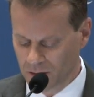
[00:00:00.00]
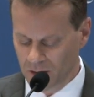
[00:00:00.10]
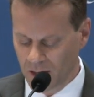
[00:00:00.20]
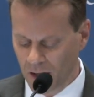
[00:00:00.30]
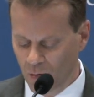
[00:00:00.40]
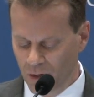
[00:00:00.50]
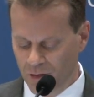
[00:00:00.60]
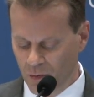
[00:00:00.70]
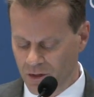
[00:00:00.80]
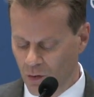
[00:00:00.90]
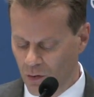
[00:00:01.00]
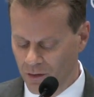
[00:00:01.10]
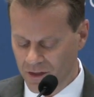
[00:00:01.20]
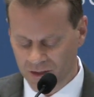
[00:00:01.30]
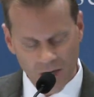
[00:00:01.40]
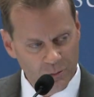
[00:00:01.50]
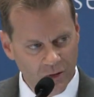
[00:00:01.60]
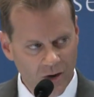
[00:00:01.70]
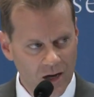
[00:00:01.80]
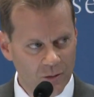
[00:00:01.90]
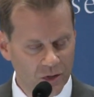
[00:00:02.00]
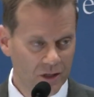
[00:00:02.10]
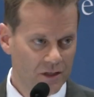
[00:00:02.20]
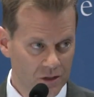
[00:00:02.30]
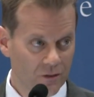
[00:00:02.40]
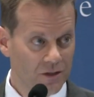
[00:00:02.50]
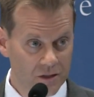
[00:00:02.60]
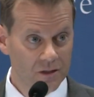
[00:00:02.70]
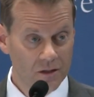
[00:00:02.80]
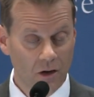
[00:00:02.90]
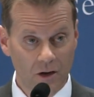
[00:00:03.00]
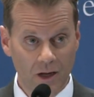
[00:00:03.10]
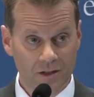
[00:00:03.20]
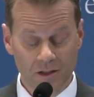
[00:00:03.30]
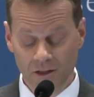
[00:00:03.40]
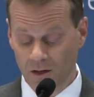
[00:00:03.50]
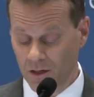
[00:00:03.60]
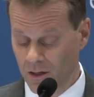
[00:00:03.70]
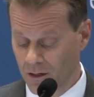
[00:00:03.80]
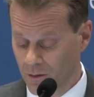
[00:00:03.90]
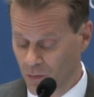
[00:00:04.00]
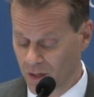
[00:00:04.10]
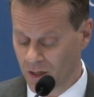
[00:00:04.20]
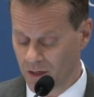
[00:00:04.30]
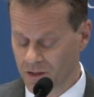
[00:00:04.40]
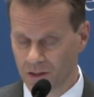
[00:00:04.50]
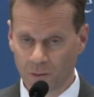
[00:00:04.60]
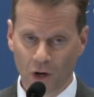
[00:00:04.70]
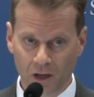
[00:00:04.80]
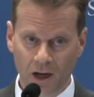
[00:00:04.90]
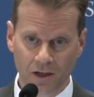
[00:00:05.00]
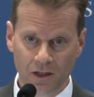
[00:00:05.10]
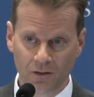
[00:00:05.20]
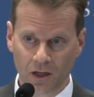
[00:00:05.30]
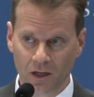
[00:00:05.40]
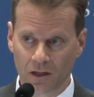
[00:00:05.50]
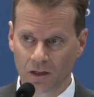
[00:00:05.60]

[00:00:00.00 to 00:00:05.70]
In other words, we're told that state-provided police services are a necessary precondition to market activity.